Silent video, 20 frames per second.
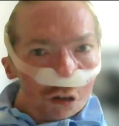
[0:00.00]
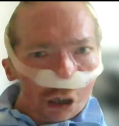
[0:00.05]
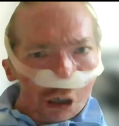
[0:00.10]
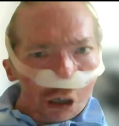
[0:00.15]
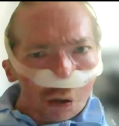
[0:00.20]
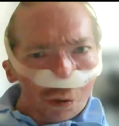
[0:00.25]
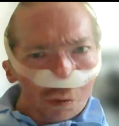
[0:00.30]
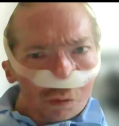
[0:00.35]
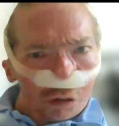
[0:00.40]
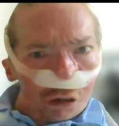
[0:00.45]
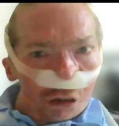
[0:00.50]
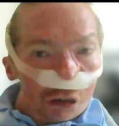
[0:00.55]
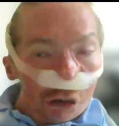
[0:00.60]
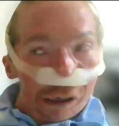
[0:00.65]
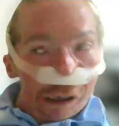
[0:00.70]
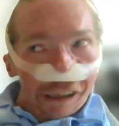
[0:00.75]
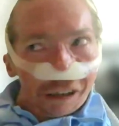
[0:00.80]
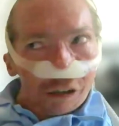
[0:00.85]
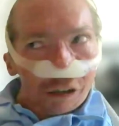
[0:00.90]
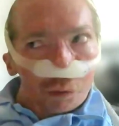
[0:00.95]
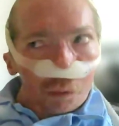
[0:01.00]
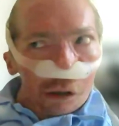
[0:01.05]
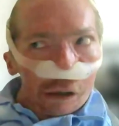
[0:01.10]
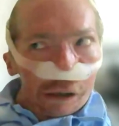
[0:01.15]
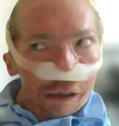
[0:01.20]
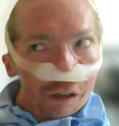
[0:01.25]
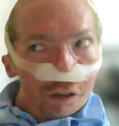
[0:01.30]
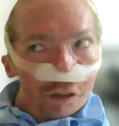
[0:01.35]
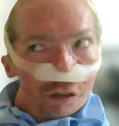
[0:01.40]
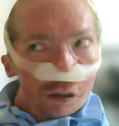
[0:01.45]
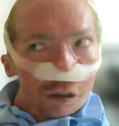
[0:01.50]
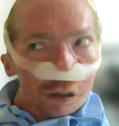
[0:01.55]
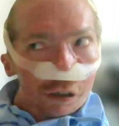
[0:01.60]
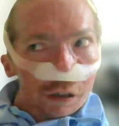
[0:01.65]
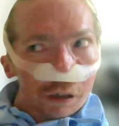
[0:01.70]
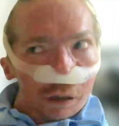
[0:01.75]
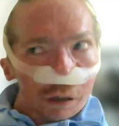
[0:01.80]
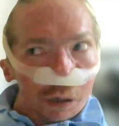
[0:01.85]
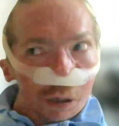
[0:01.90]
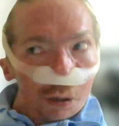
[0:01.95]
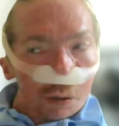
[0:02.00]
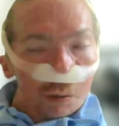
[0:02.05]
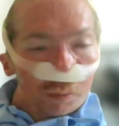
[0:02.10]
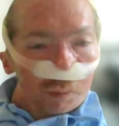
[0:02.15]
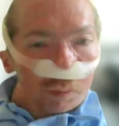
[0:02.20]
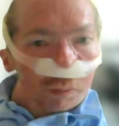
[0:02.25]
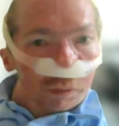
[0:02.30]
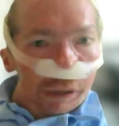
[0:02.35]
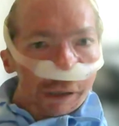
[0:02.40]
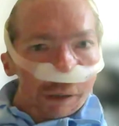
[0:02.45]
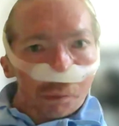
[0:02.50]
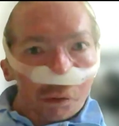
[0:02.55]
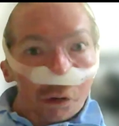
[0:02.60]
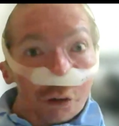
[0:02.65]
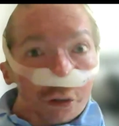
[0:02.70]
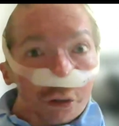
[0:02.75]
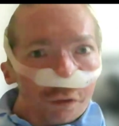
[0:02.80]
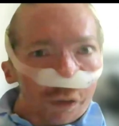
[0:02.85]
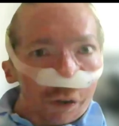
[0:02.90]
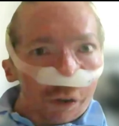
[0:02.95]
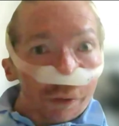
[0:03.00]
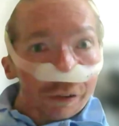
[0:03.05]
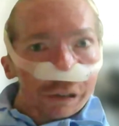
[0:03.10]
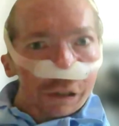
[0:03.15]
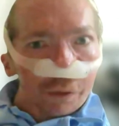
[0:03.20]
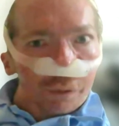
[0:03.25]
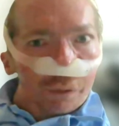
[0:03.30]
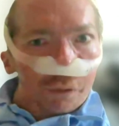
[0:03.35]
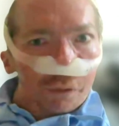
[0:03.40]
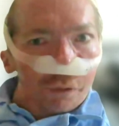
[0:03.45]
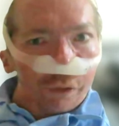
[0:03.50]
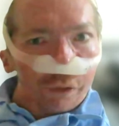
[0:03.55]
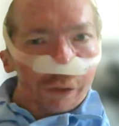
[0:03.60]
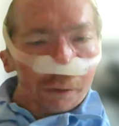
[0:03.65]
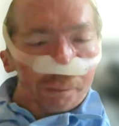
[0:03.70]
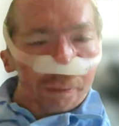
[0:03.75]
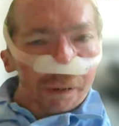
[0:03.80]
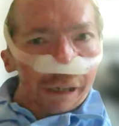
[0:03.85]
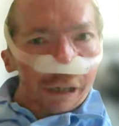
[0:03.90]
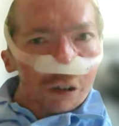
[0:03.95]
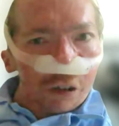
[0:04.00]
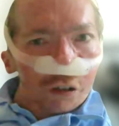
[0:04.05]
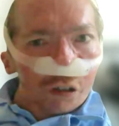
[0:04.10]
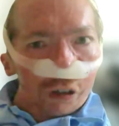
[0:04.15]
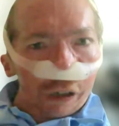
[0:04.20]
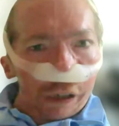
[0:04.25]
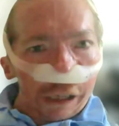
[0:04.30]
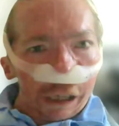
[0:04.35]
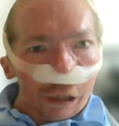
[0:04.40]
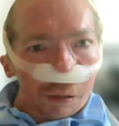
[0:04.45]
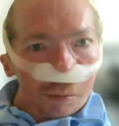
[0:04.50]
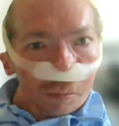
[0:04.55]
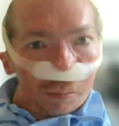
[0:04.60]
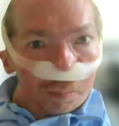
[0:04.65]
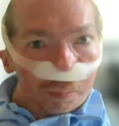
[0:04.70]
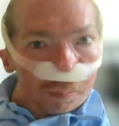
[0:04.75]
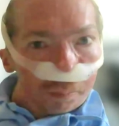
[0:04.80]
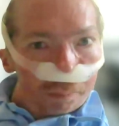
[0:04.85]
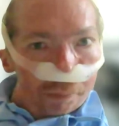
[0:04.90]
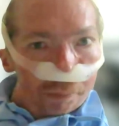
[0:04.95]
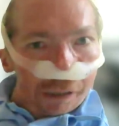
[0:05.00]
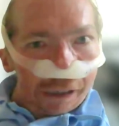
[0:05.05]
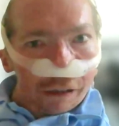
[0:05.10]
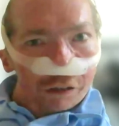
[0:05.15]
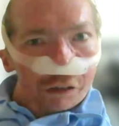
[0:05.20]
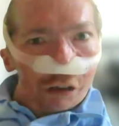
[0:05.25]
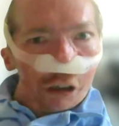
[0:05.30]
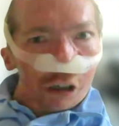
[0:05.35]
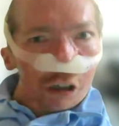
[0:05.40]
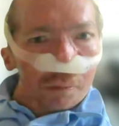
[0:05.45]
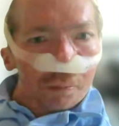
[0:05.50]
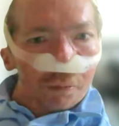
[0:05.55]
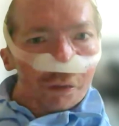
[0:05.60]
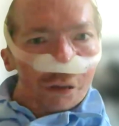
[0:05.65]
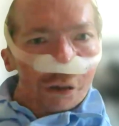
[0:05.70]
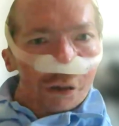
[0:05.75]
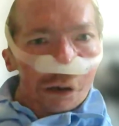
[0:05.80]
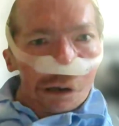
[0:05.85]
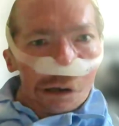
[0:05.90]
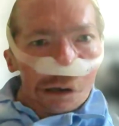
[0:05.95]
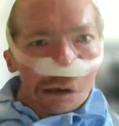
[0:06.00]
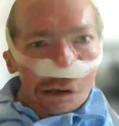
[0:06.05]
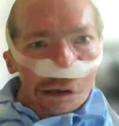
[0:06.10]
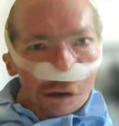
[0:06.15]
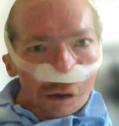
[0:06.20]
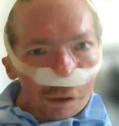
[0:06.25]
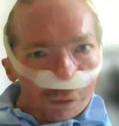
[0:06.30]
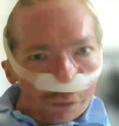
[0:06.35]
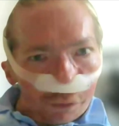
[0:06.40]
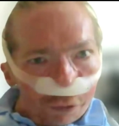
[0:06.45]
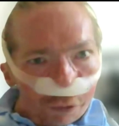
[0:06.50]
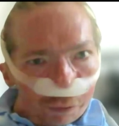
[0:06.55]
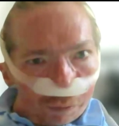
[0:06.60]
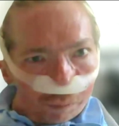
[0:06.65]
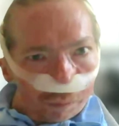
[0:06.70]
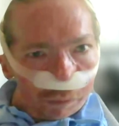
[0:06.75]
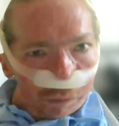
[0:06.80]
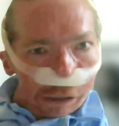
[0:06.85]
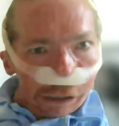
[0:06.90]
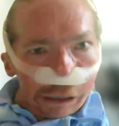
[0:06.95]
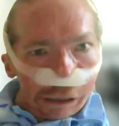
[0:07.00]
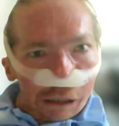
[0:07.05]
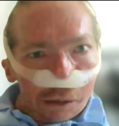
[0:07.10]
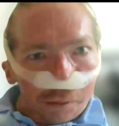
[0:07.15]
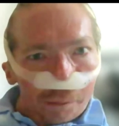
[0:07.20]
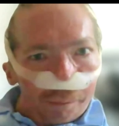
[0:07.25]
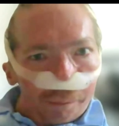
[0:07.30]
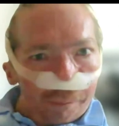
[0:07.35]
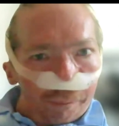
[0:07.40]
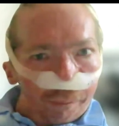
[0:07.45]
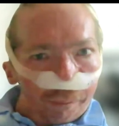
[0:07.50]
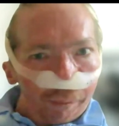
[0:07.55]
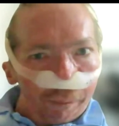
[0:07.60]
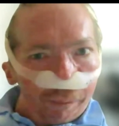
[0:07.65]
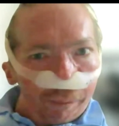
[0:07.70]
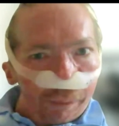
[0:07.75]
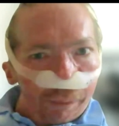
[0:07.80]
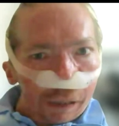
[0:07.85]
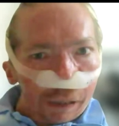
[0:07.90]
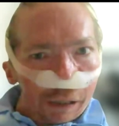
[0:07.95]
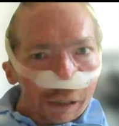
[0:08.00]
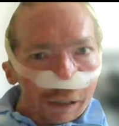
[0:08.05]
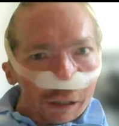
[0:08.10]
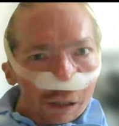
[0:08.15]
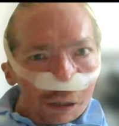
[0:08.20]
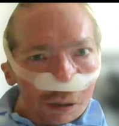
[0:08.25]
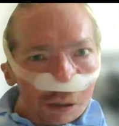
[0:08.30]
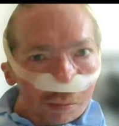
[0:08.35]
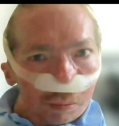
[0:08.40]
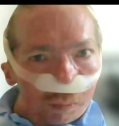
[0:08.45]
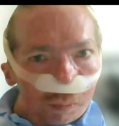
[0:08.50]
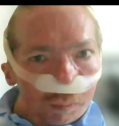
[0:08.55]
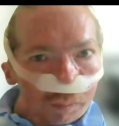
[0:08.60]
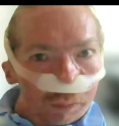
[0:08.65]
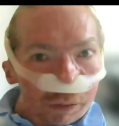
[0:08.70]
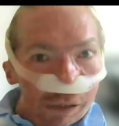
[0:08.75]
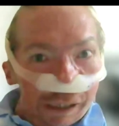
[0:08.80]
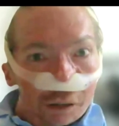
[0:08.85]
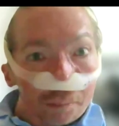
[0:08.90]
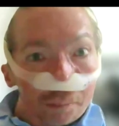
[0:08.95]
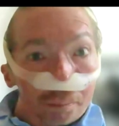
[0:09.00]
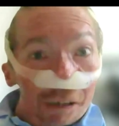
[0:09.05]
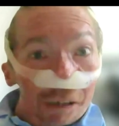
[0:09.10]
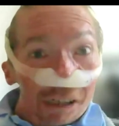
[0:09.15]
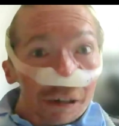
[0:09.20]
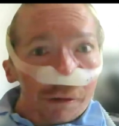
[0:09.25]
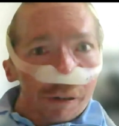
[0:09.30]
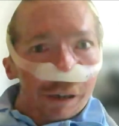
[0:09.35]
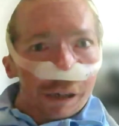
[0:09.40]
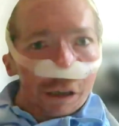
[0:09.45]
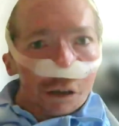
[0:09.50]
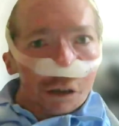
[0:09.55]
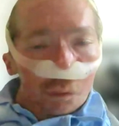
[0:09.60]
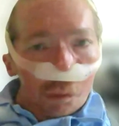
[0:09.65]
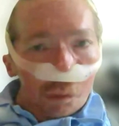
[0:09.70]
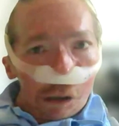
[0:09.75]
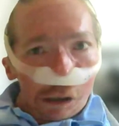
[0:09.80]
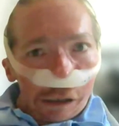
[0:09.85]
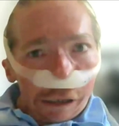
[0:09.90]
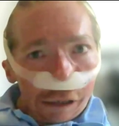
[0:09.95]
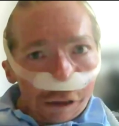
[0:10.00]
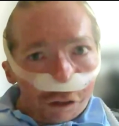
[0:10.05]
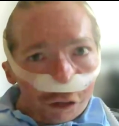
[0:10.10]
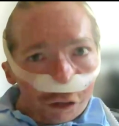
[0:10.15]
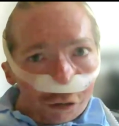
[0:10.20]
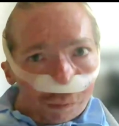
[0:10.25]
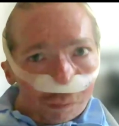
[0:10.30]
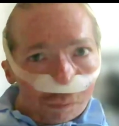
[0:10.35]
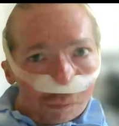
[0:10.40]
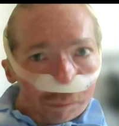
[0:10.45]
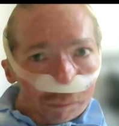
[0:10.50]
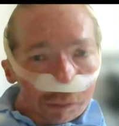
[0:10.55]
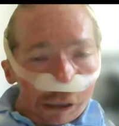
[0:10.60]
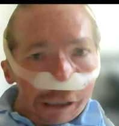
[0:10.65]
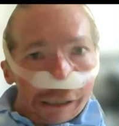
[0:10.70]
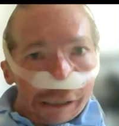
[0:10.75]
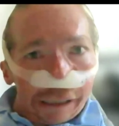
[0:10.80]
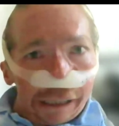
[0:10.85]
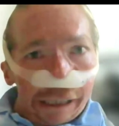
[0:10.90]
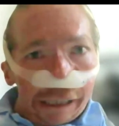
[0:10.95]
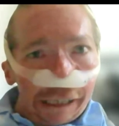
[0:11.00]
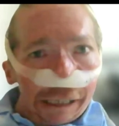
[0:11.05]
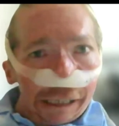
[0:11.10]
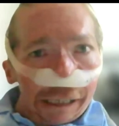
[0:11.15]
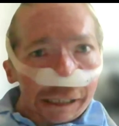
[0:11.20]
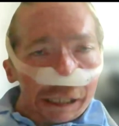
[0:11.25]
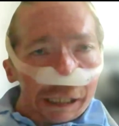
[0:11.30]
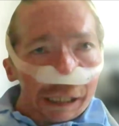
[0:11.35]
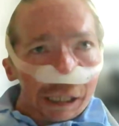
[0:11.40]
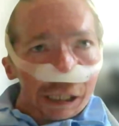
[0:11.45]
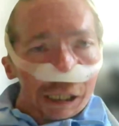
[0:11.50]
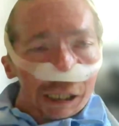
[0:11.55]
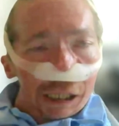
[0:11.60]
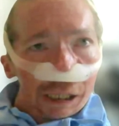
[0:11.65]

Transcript: So science-wise, it wasn't very different from the PhD. But in terms of um, experience-wise, again,